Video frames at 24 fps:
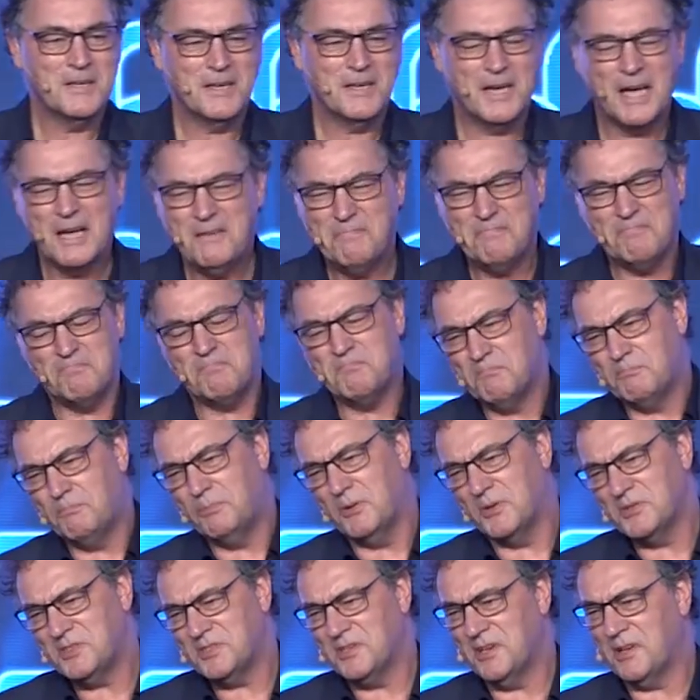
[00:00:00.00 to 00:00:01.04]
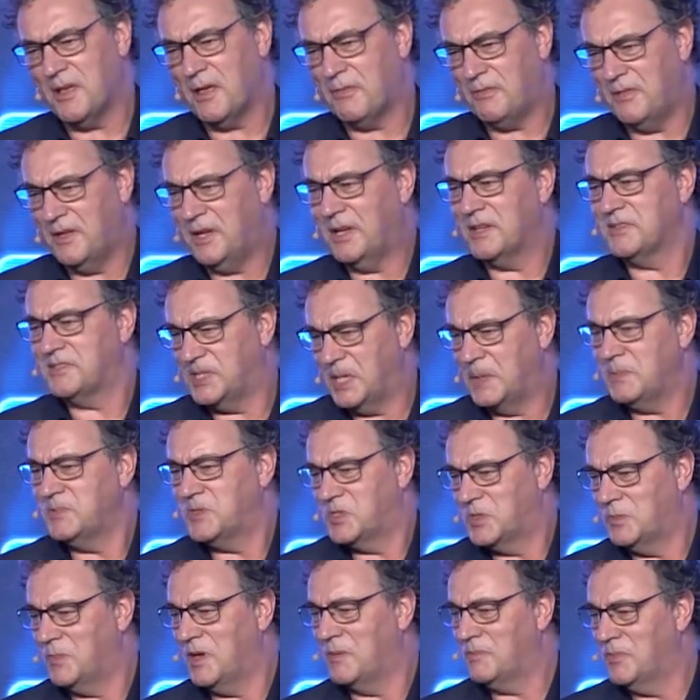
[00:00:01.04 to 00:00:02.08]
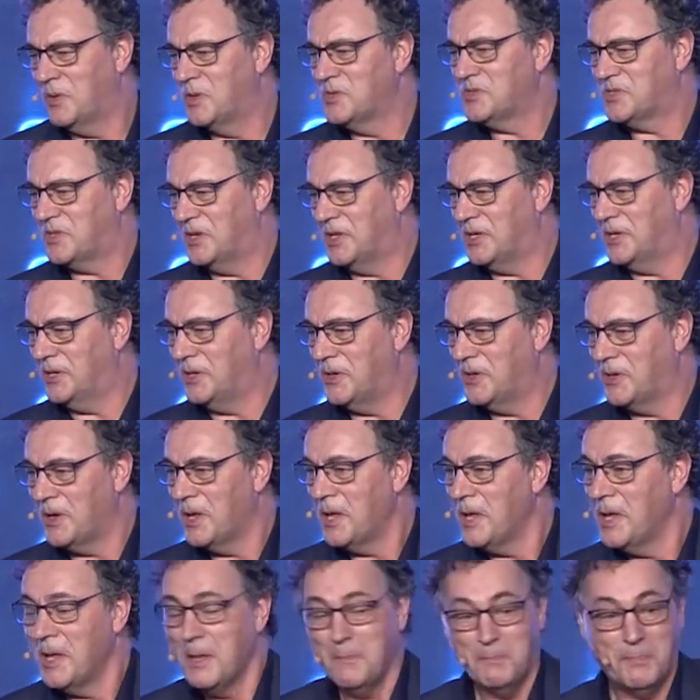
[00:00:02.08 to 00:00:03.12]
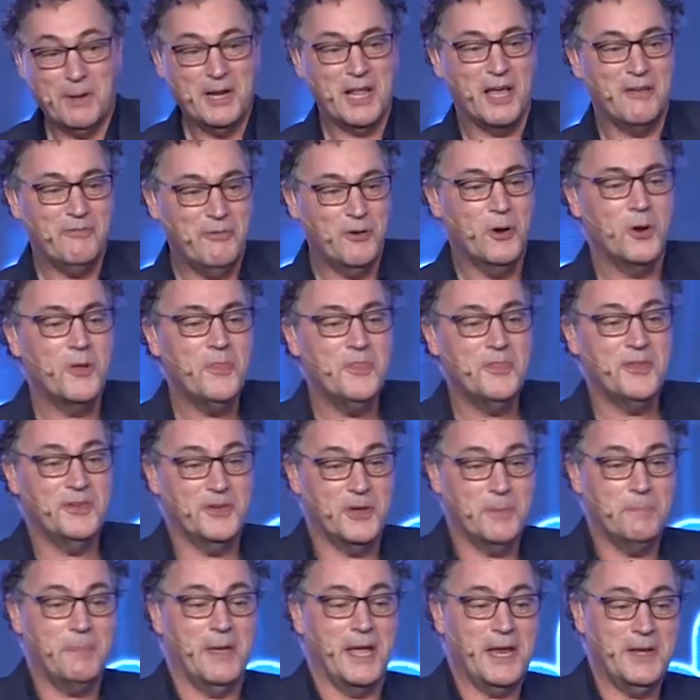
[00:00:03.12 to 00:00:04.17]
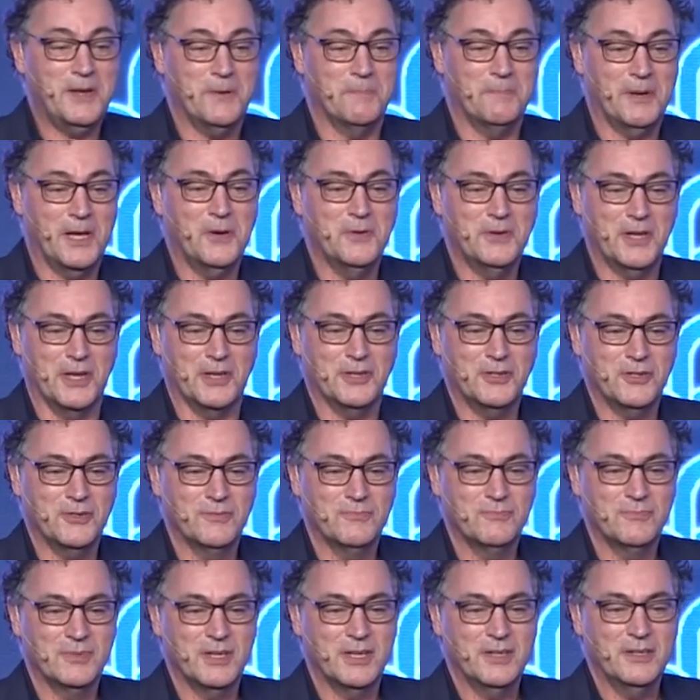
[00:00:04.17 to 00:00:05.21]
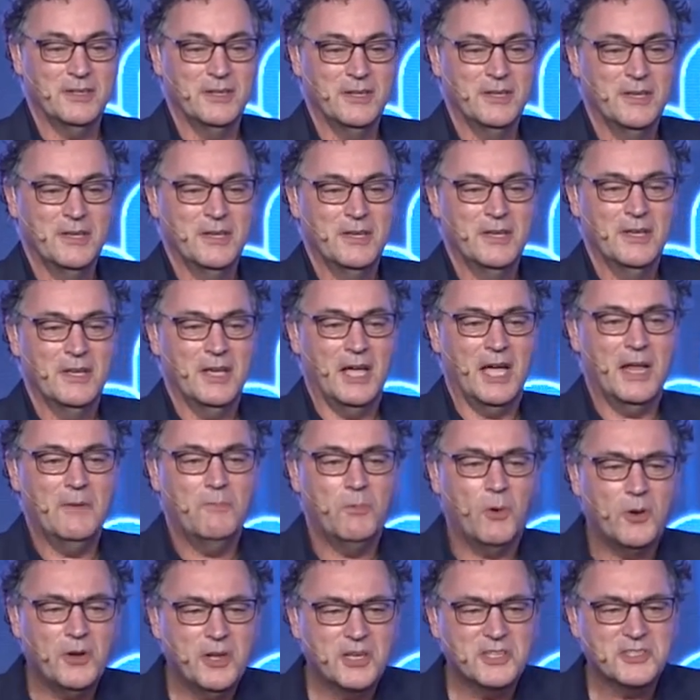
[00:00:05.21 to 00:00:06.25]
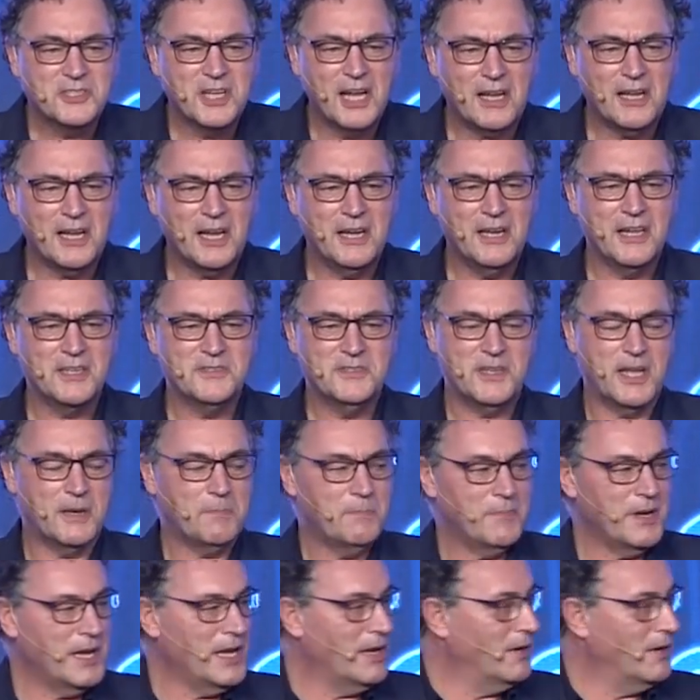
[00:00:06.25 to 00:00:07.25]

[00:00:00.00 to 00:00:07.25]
I personally, I think it seems to be mostly good, but I've heard the debate about it. And what exactly does that mean?